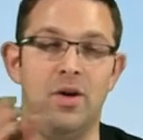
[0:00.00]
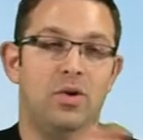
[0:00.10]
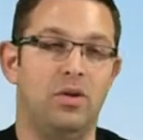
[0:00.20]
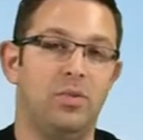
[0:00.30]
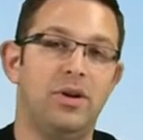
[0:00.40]

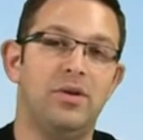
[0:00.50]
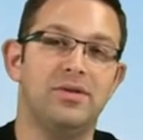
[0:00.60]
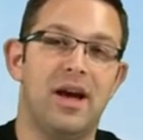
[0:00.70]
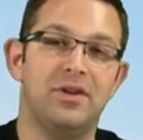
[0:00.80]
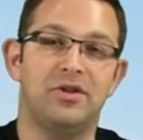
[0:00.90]
or
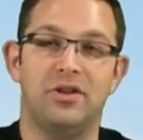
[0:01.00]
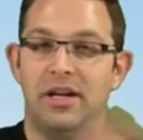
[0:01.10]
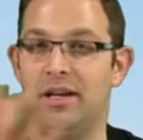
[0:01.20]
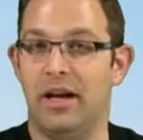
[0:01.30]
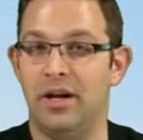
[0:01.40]
Windows Azure
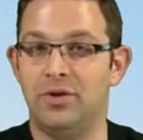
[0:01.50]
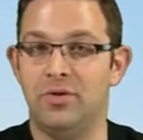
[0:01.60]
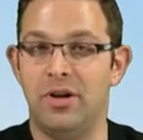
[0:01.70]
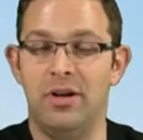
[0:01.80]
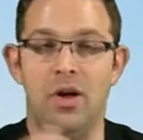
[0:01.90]
in
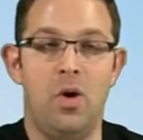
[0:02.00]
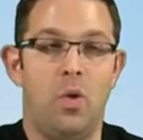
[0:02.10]
Android,